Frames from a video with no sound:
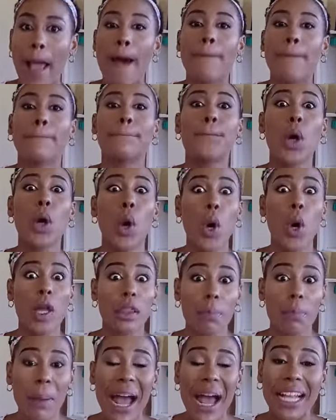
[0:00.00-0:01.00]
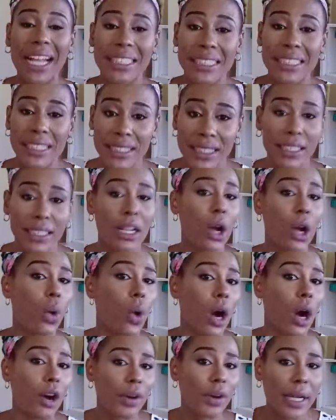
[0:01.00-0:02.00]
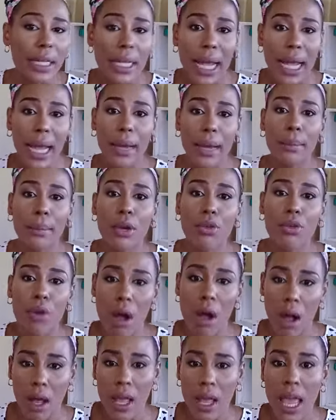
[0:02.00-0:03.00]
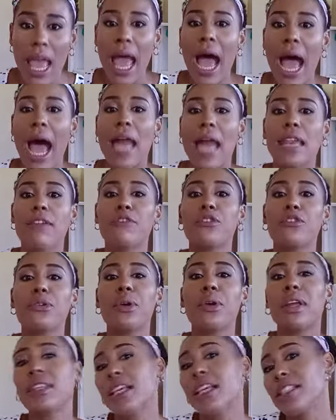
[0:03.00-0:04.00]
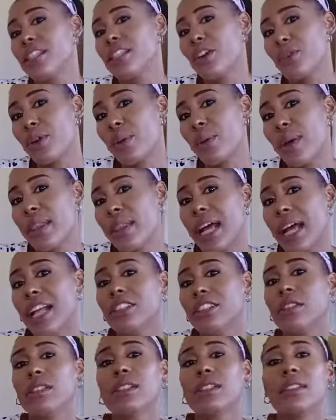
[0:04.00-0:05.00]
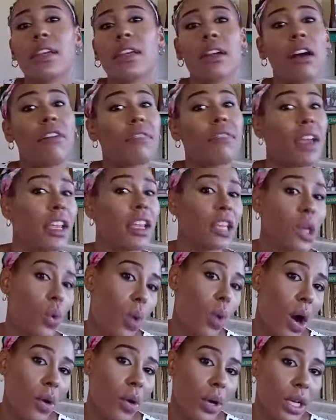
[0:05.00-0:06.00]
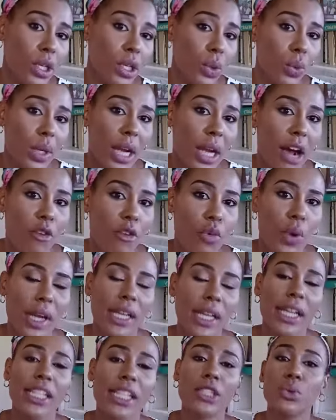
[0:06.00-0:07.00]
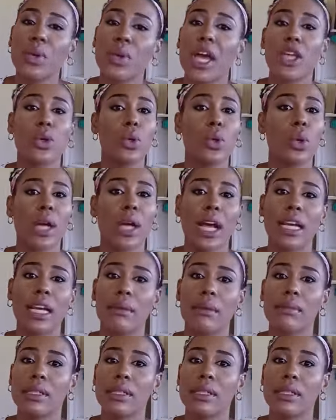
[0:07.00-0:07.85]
Both parties in a quarrel can be wrong. And if you disagree with that, just think of any quarrel you would have witnessed where you look at them